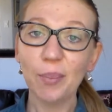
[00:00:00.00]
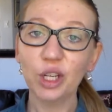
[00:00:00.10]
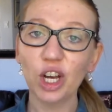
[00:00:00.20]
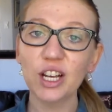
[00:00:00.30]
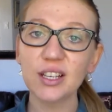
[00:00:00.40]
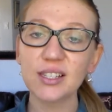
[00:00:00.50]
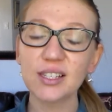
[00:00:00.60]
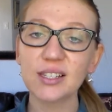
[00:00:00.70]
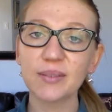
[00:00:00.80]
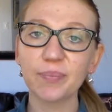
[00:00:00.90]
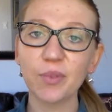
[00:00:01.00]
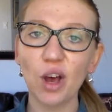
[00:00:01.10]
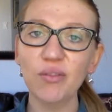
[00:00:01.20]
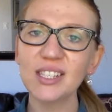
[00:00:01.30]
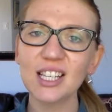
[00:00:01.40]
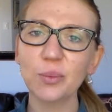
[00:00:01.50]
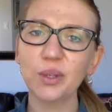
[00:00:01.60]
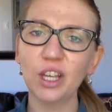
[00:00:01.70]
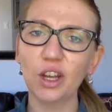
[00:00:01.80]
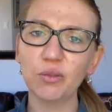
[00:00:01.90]
because obviously
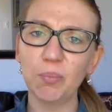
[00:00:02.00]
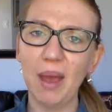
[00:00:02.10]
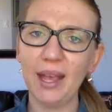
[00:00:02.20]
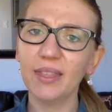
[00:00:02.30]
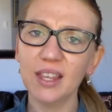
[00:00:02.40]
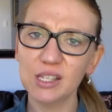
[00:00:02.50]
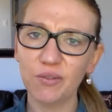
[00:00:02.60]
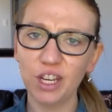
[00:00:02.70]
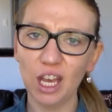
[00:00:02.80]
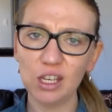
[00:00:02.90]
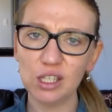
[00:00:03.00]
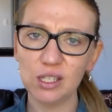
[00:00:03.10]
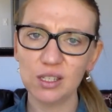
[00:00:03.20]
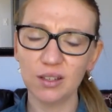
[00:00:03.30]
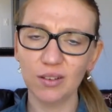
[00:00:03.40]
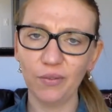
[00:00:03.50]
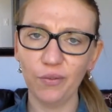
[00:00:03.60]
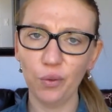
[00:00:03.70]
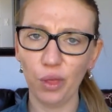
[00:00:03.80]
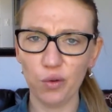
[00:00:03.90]
we don't make these videos
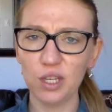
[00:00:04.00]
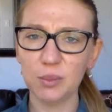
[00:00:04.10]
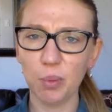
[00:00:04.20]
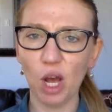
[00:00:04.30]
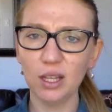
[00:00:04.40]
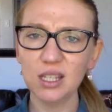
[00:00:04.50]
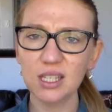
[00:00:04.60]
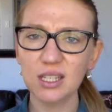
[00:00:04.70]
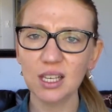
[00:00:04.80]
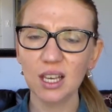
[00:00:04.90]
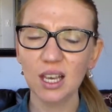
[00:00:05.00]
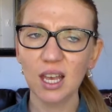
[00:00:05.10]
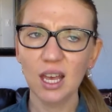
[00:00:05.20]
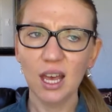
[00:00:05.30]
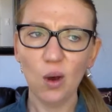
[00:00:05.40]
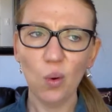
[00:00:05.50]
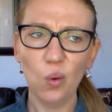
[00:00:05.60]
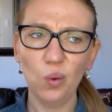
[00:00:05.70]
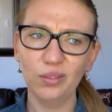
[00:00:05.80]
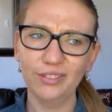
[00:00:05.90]
for the response,
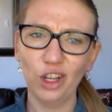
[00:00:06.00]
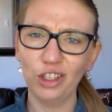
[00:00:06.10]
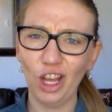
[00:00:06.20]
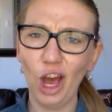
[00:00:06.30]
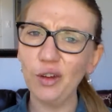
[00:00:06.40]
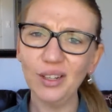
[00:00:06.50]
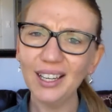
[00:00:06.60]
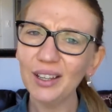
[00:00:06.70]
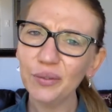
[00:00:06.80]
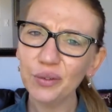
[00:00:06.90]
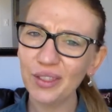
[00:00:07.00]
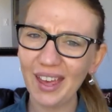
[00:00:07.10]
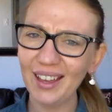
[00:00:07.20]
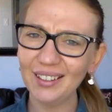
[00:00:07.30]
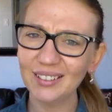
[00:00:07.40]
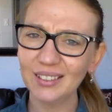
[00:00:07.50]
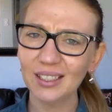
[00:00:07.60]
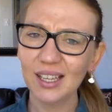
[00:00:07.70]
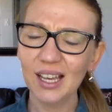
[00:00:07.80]
or not only for that,